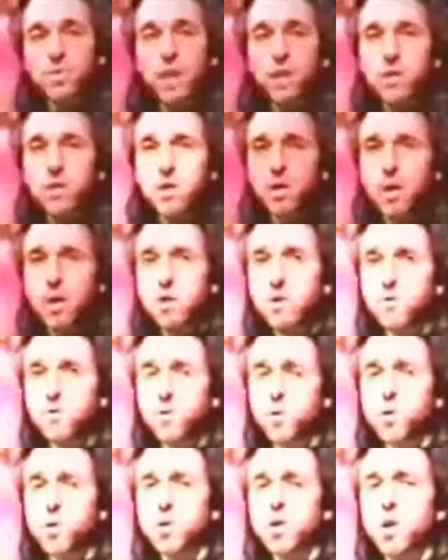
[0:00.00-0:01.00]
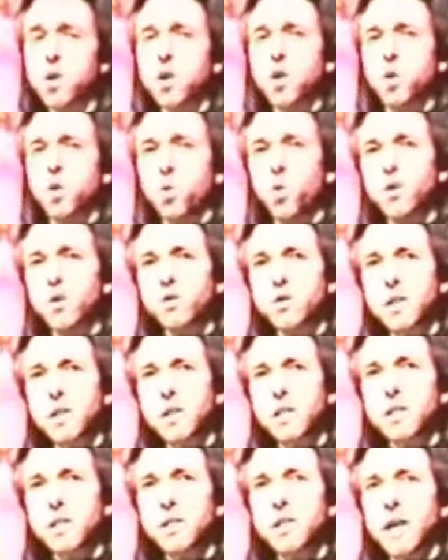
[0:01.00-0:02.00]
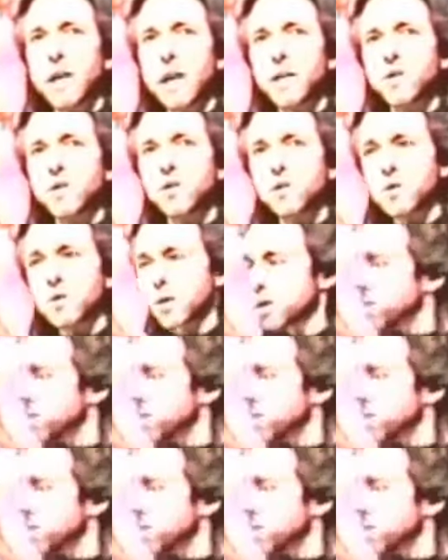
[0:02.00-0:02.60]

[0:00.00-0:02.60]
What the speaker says: of 1994 was that as